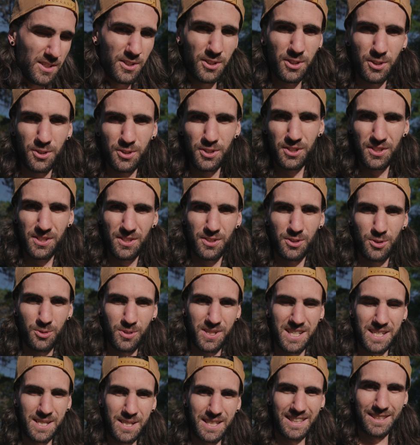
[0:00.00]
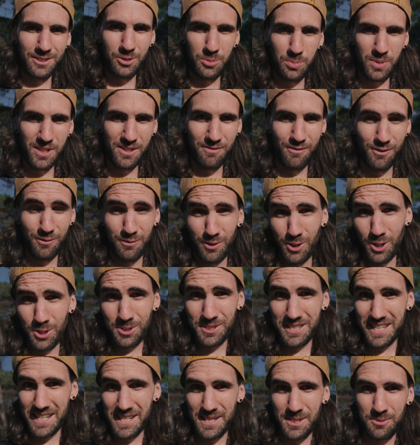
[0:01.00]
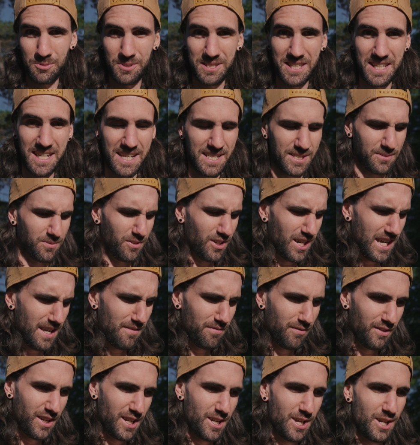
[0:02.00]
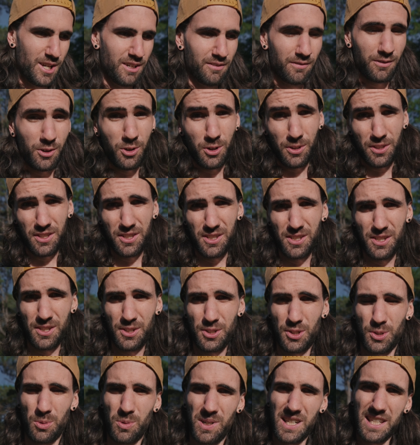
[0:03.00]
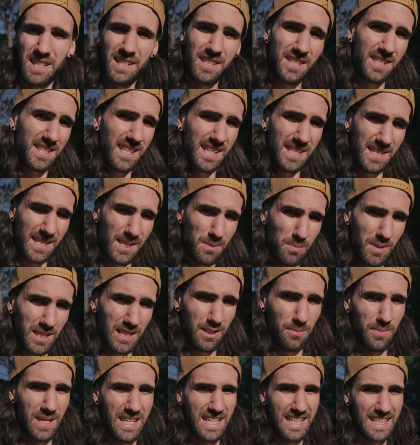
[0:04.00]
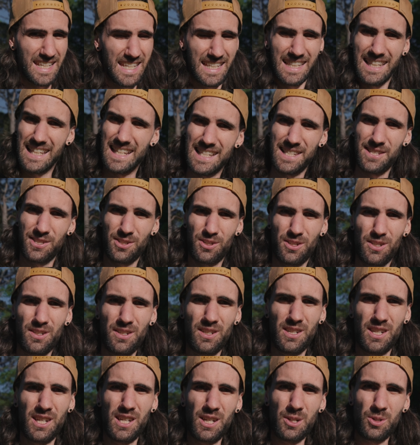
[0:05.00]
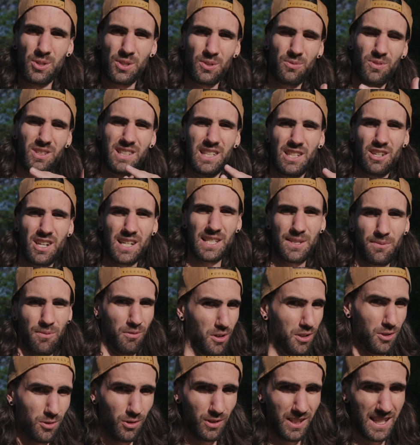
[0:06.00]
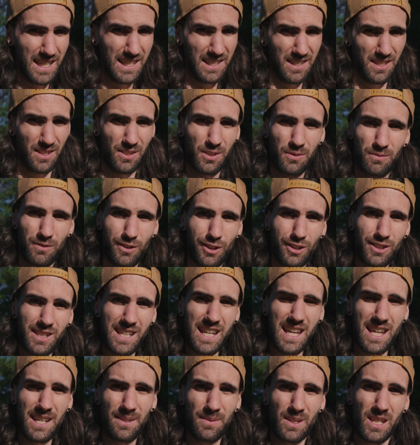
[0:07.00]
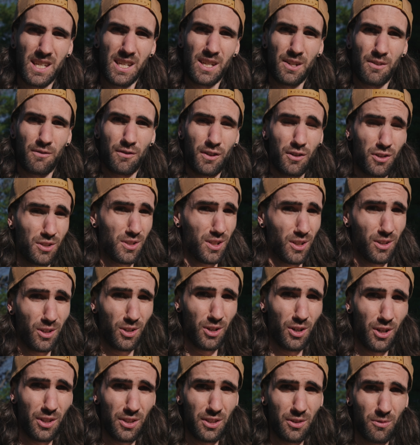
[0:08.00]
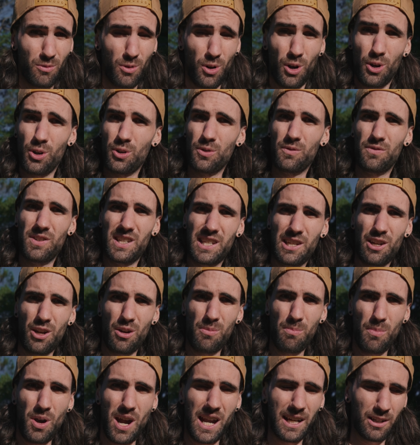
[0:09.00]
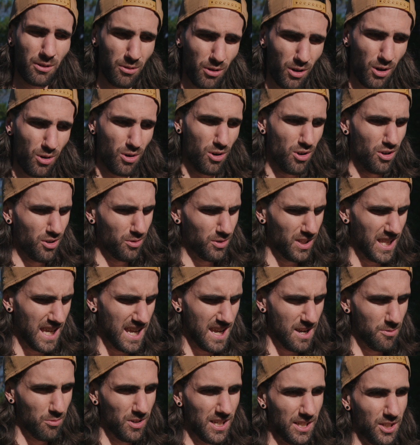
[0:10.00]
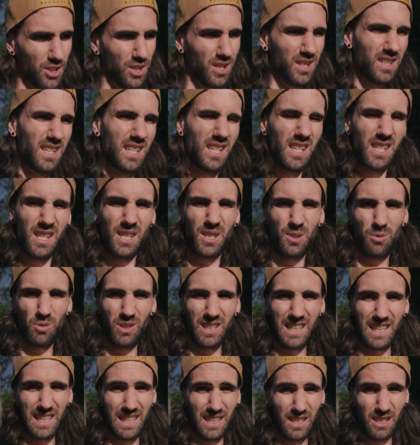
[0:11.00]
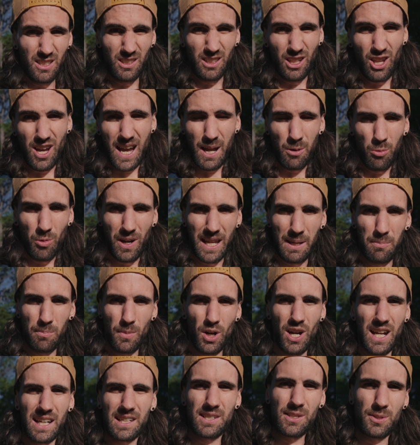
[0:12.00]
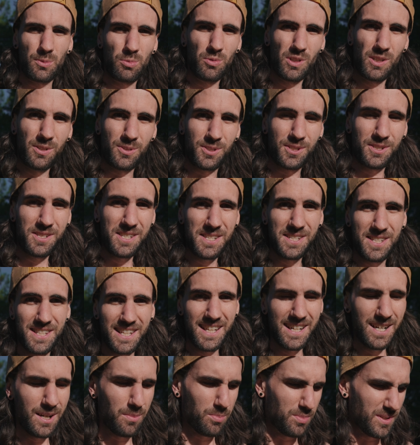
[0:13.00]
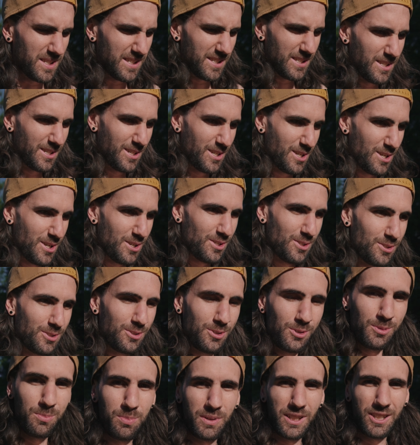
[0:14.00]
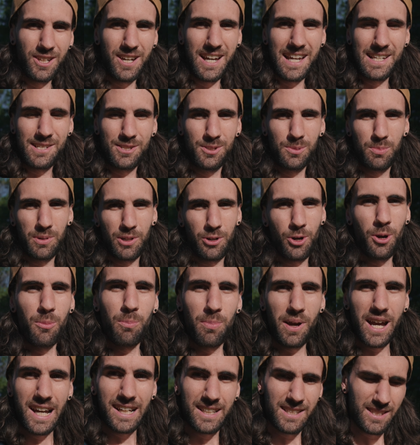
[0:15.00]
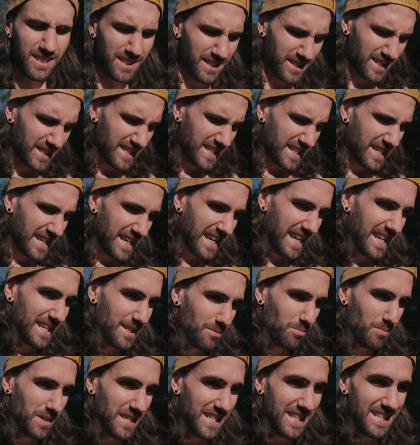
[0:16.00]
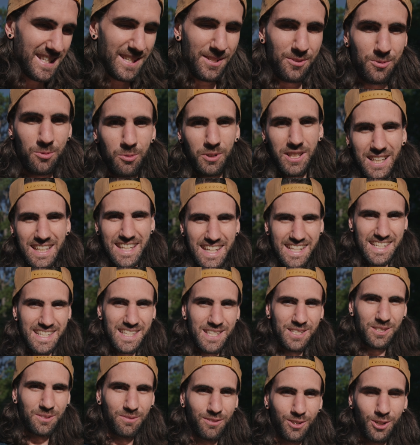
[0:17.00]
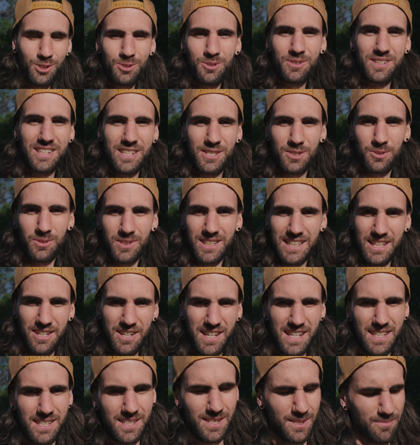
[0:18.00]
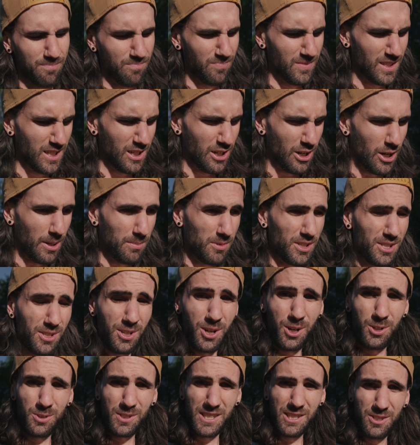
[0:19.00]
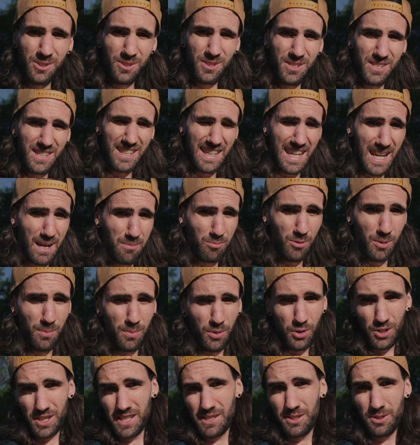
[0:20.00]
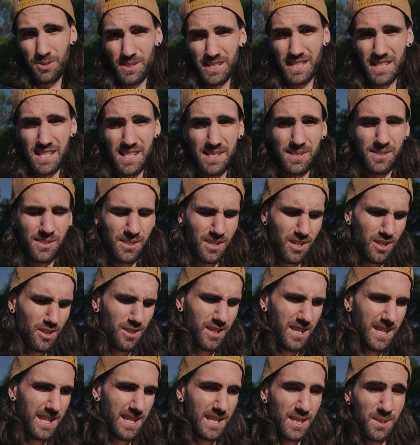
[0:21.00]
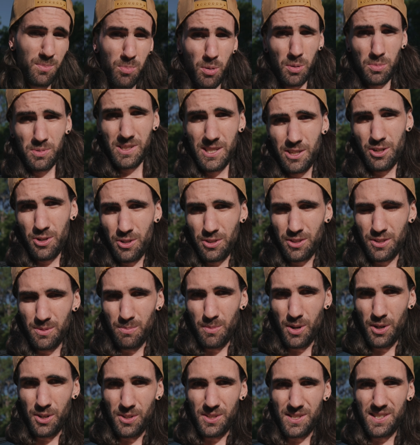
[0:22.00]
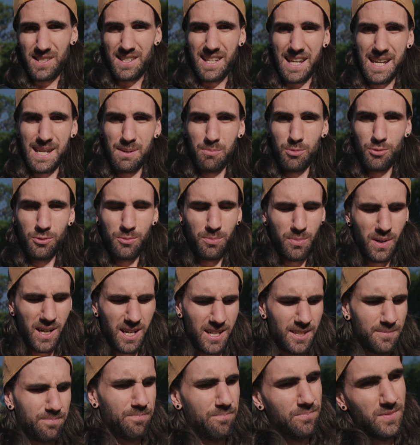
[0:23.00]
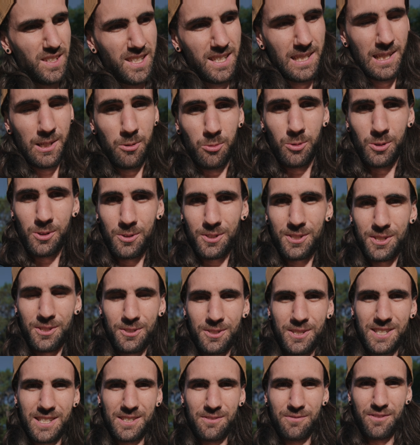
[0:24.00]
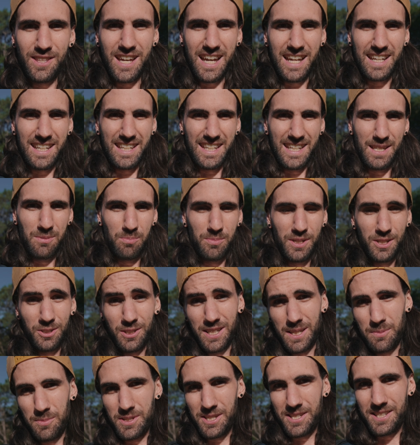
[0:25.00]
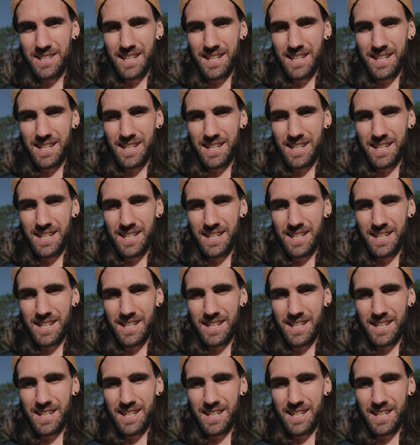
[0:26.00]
So just doing a little bit of a vlog test with the S5. I've got the 20 to 60 millimeter kit lens on, which is really nice focal length to vlog at. I've also got the Rode Video Micro on there, which it's a really lightweight mic as well. So this setup is super light, super compact, and it means it's really easy to vlog with. It's really nice. I'm just holding on to the camera body doing this, so it's probably not the most stable, but we'll also give that inbuilt image